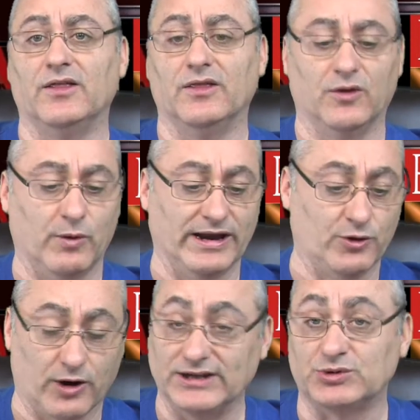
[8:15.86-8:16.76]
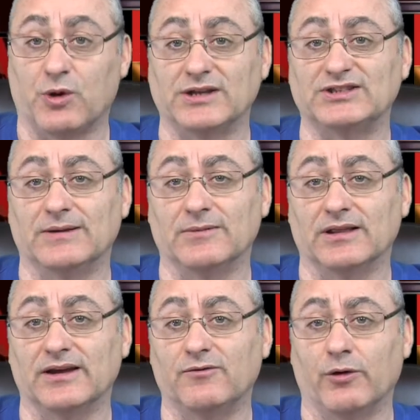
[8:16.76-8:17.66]
the way Christ wants them to
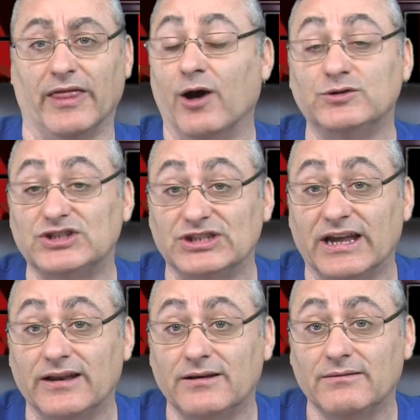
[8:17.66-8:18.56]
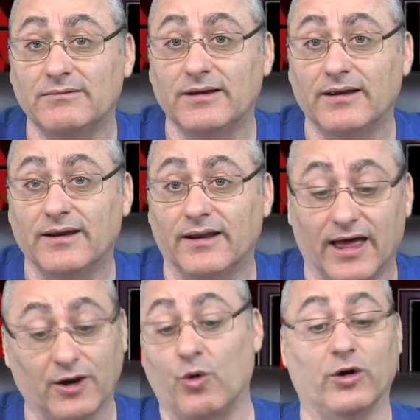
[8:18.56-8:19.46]
live without sin,
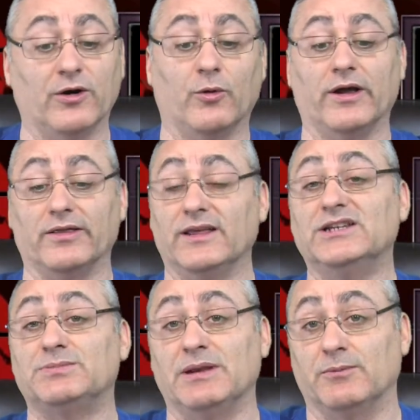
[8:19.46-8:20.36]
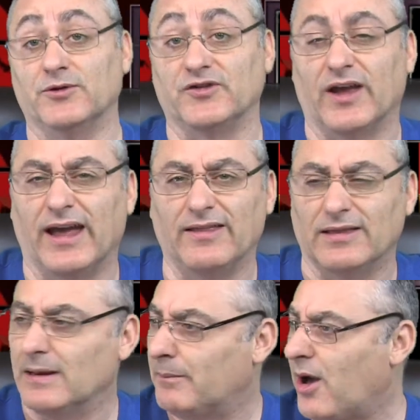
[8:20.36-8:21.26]
not according to what these people say, that
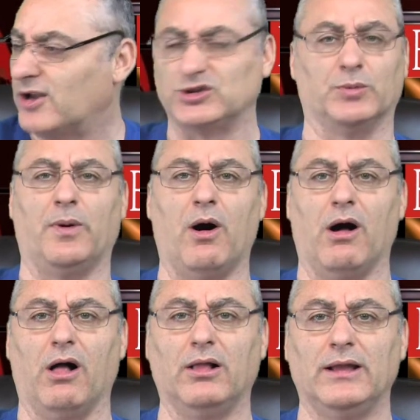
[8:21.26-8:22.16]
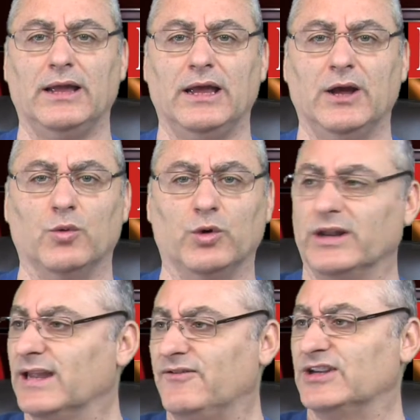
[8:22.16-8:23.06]
the Apostle Paul would
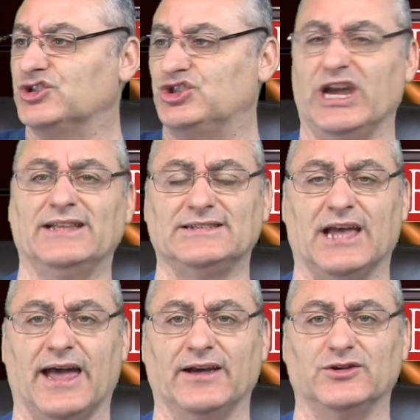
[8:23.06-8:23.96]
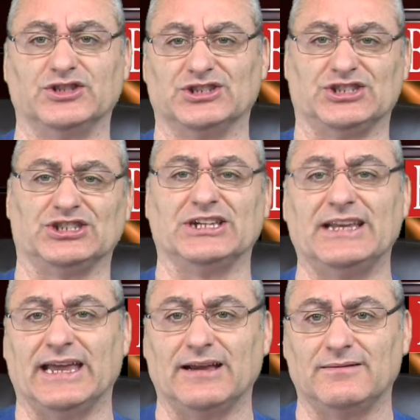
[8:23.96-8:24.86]
live as Gentiles,
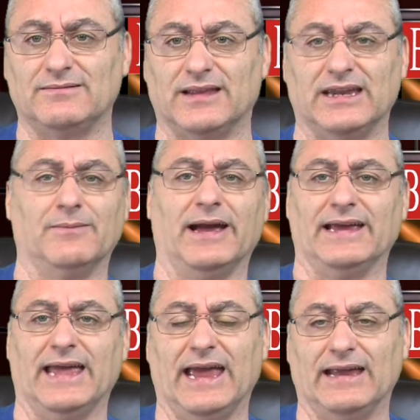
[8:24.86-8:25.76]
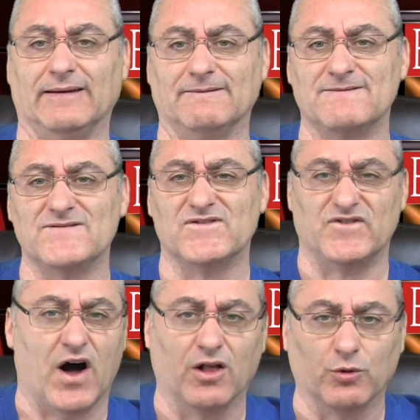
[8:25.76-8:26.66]
sinning, that he might gain
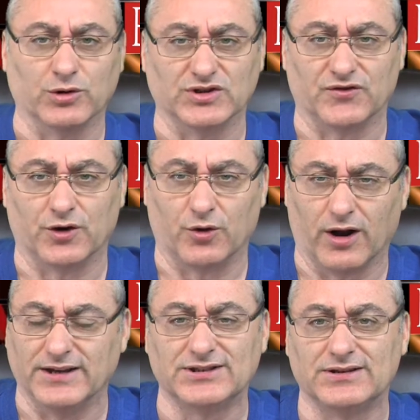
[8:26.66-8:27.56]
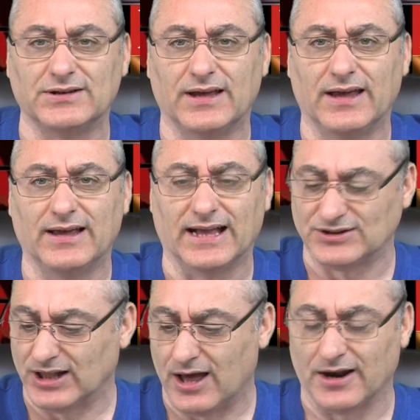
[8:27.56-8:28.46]
followers for Christ. That's
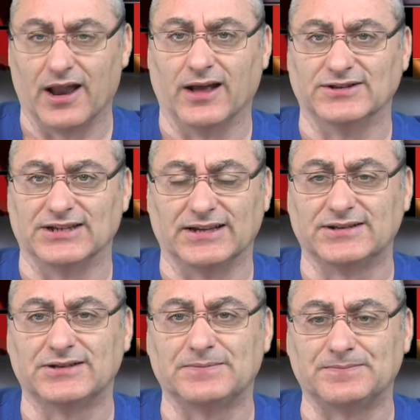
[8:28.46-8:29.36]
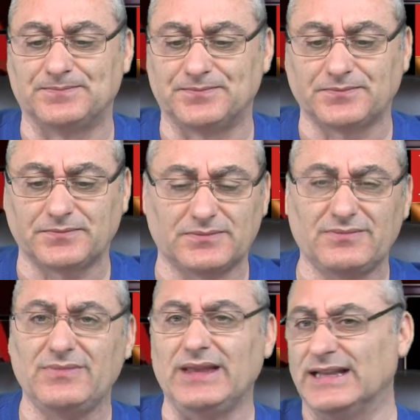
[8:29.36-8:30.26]
a lot of nonsense.
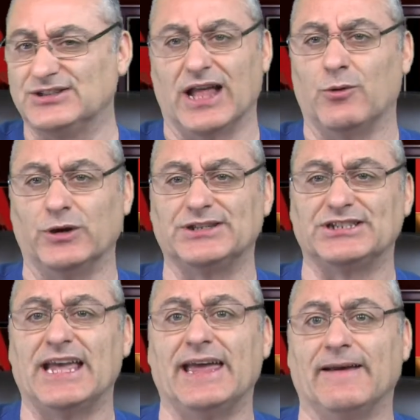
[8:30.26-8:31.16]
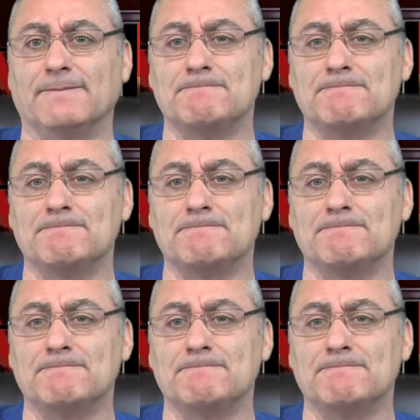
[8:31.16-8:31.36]
It's not what it's saying.